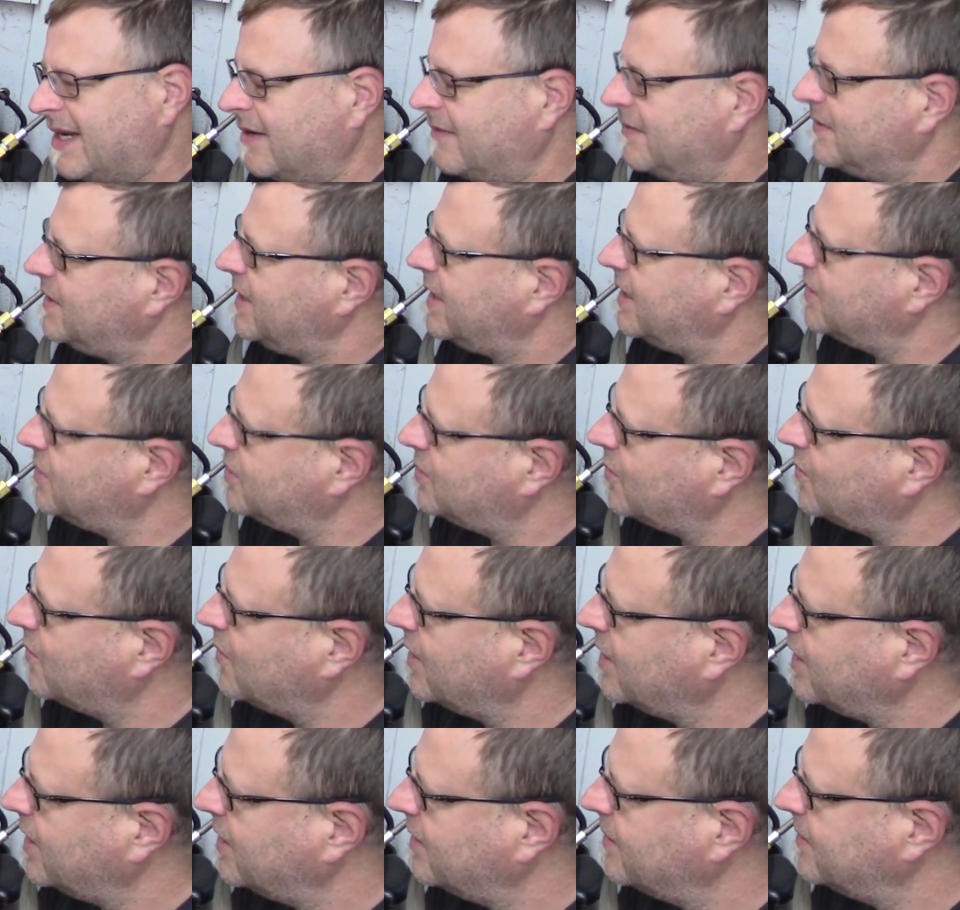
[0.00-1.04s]
not
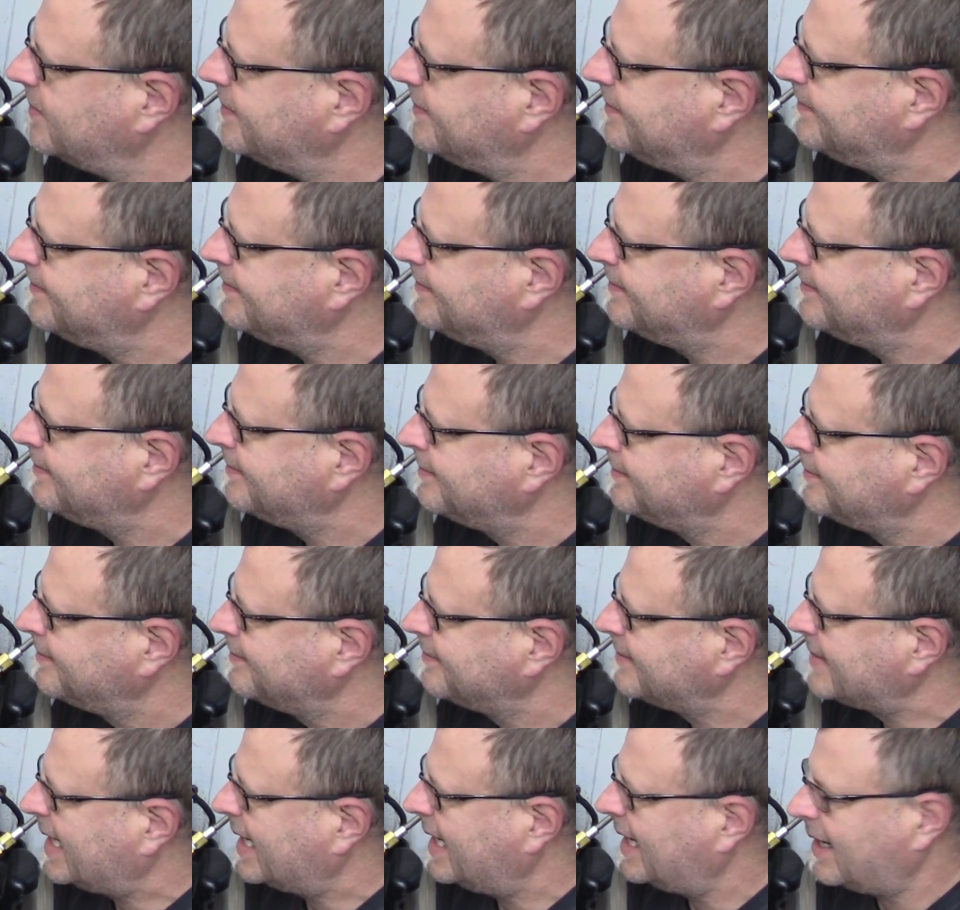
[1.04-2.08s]
torque.
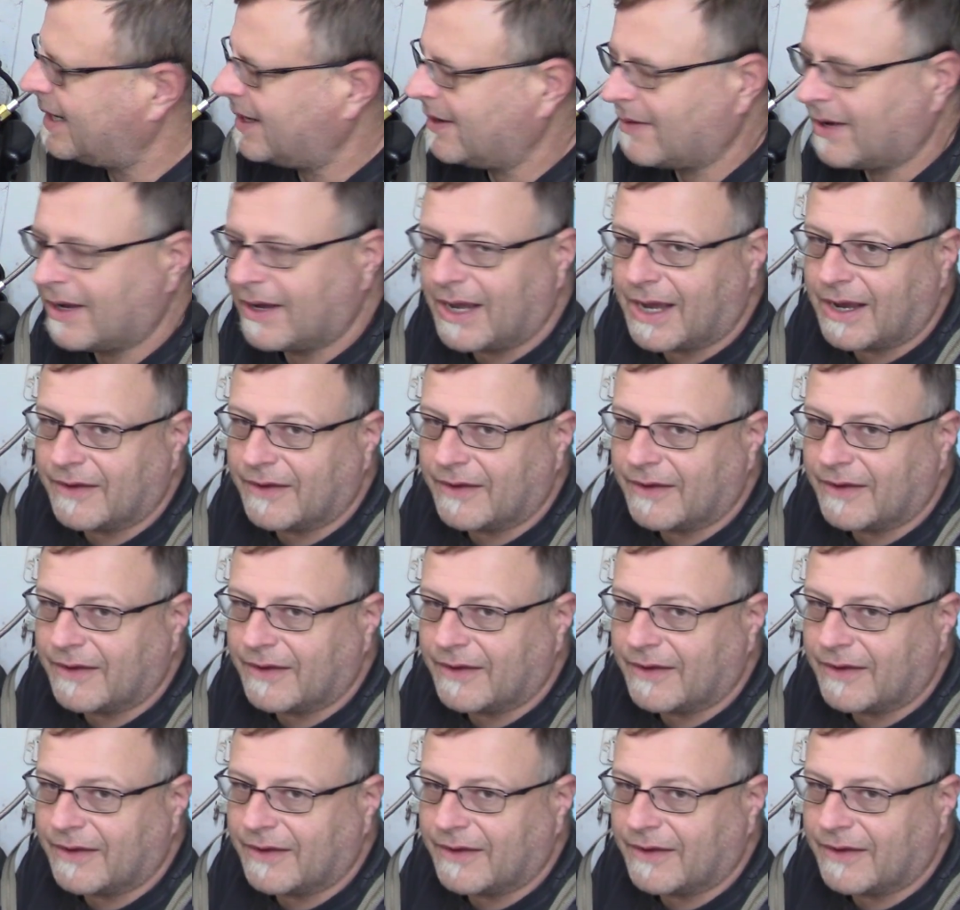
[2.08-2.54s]
I don't know,